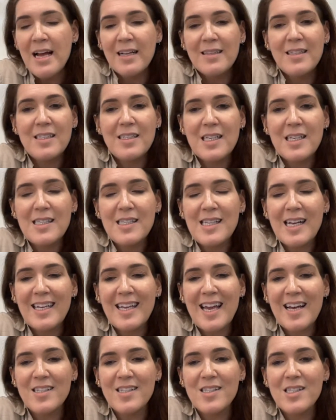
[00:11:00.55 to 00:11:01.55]
This is the
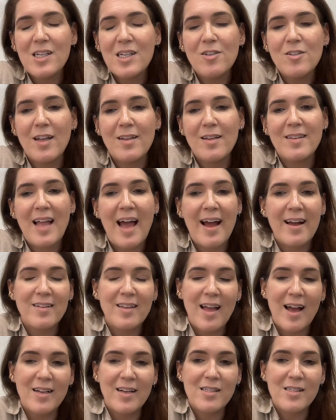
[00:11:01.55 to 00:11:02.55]
cancer detect
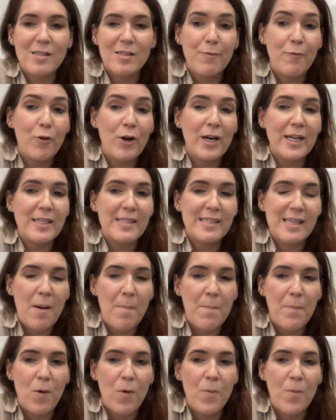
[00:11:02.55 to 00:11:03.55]
test, for
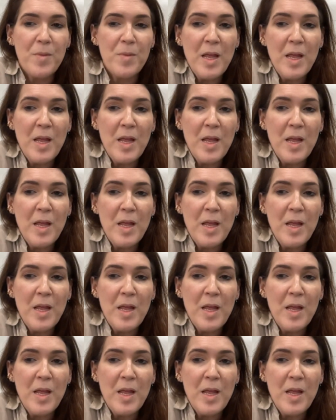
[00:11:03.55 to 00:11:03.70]
example.